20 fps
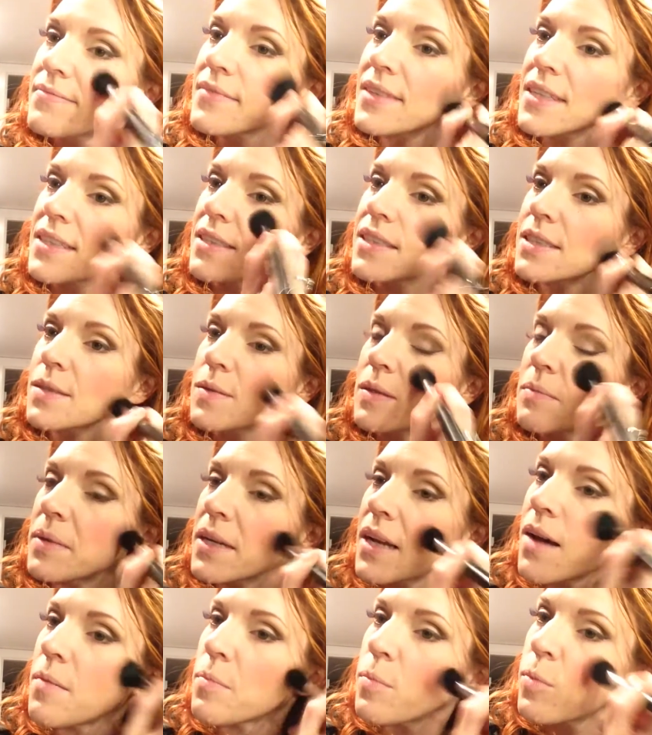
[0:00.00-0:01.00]
And sweep
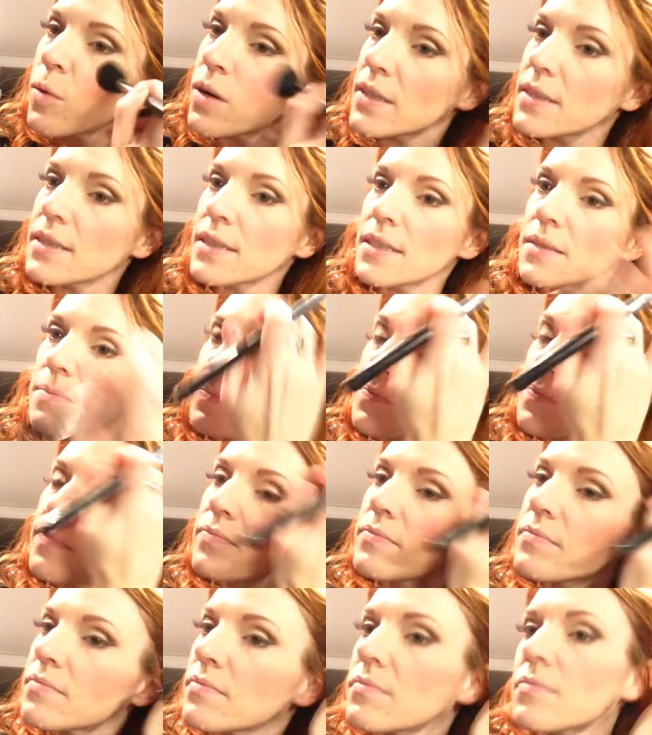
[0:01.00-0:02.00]
it upwards.
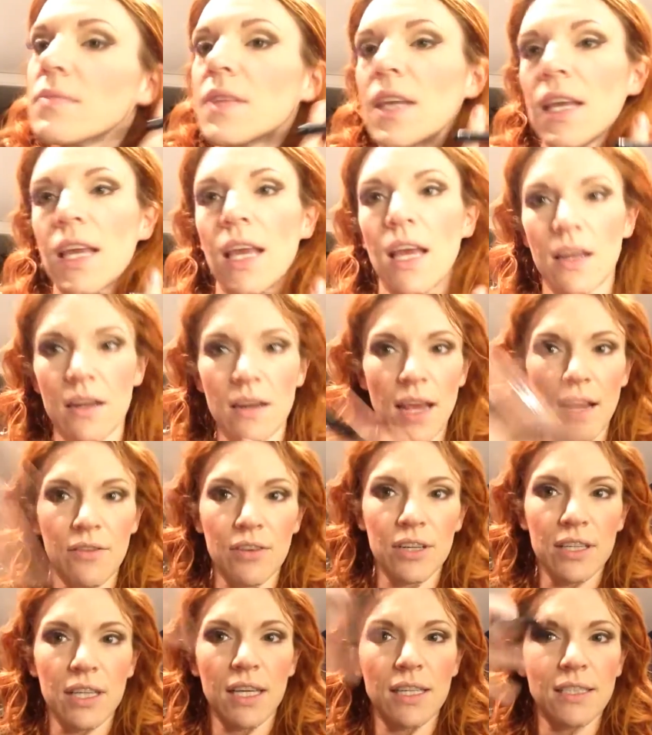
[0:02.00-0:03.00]
Again,
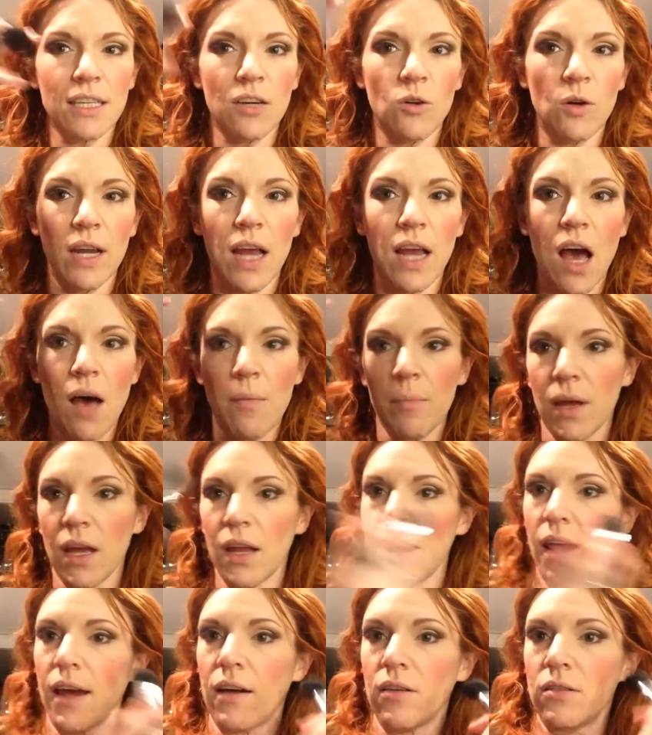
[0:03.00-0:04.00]
everything is going up
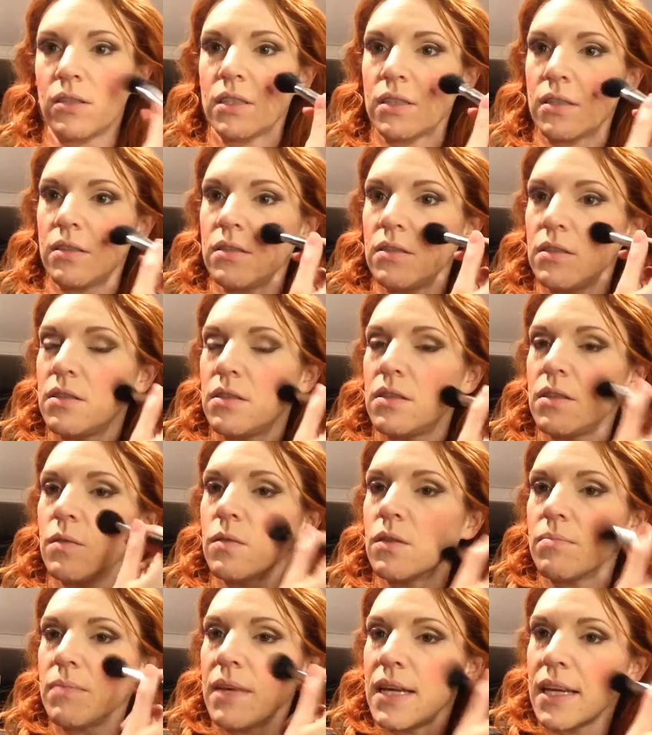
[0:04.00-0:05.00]
and out.
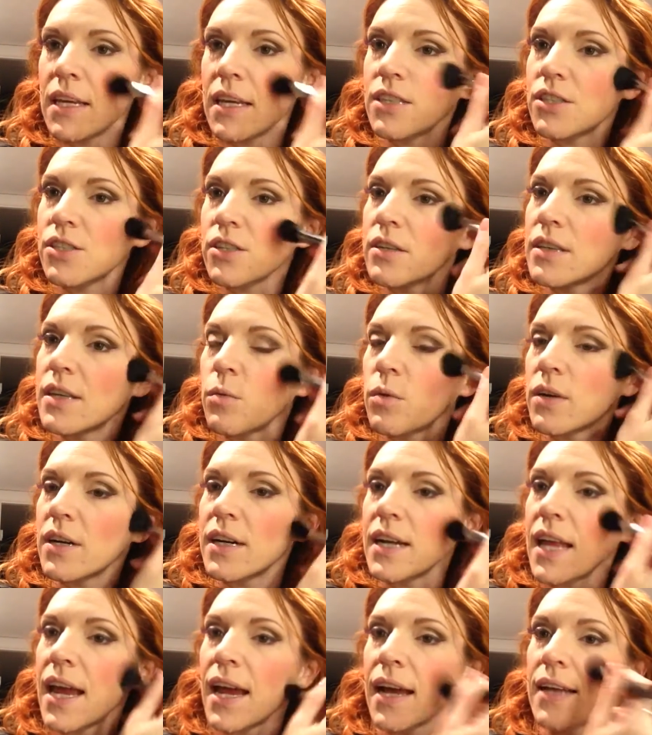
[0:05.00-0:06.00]
We're making sure that we're
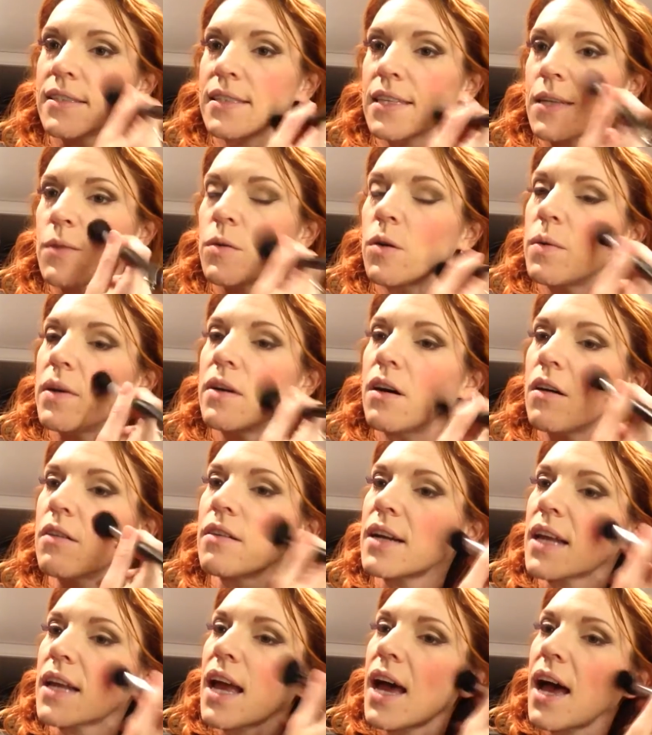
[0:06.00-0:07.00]
enhancing what we
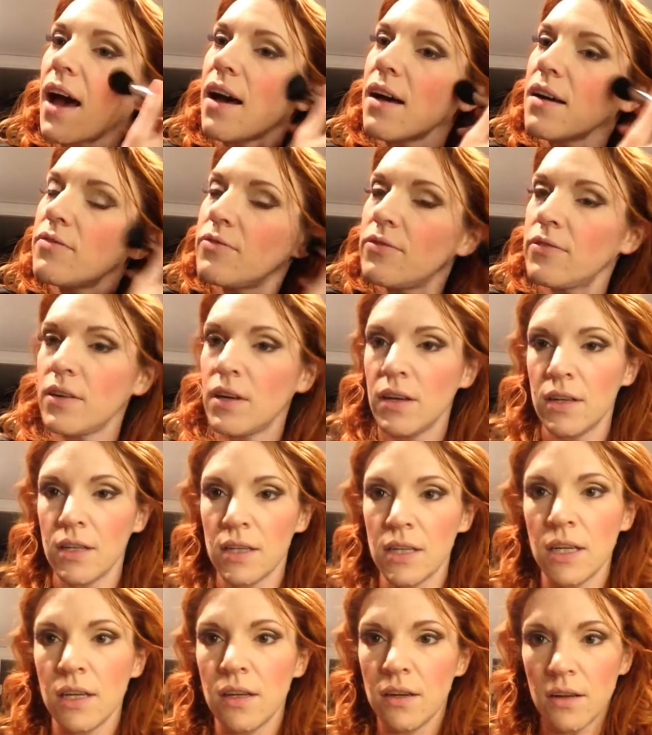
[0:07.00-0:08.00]
already have
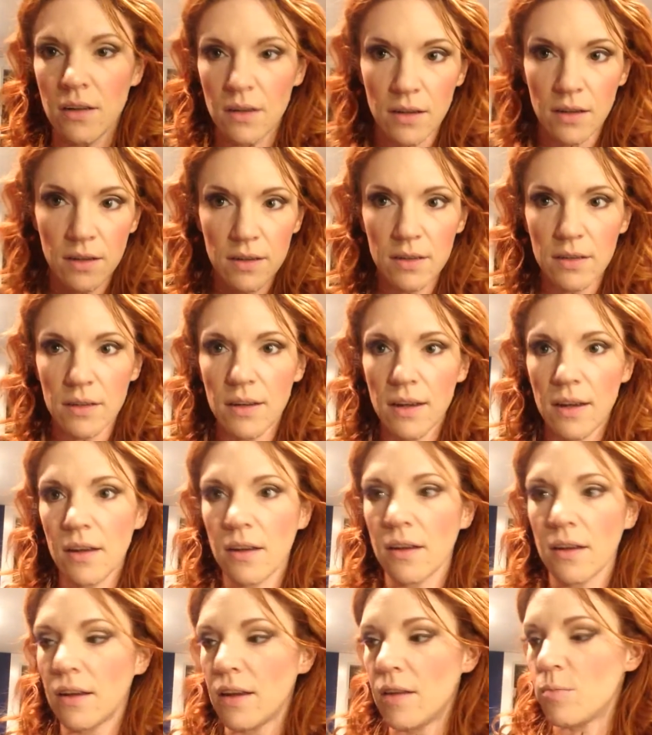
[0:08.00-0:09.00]

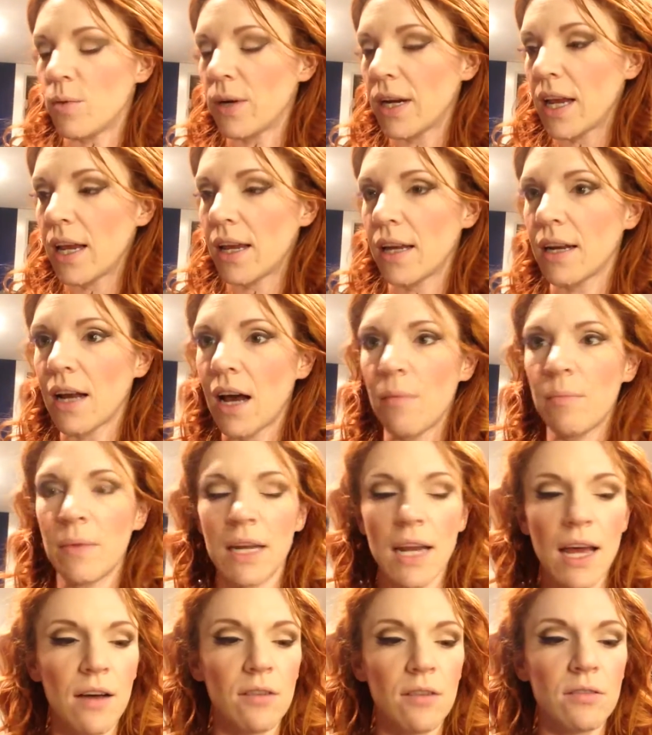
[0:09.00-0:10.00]
and bringing it up
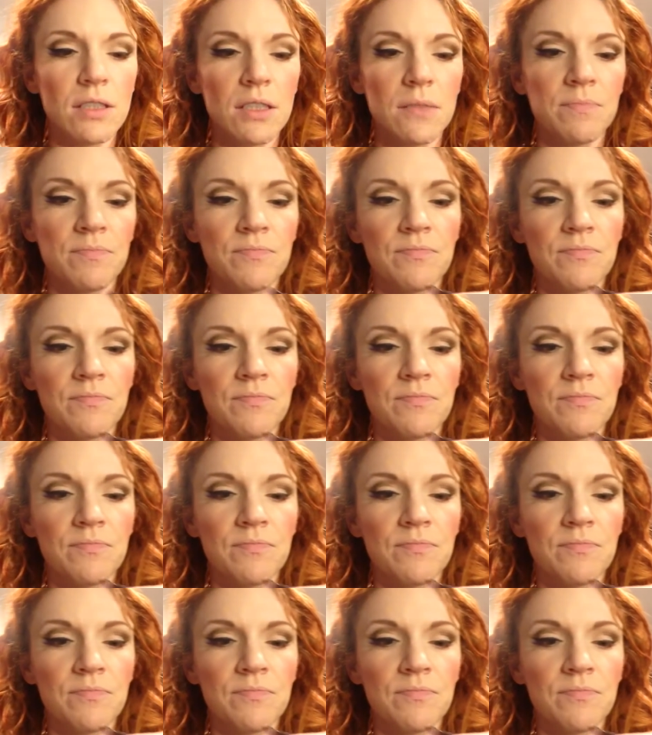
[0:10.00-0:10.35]
and out.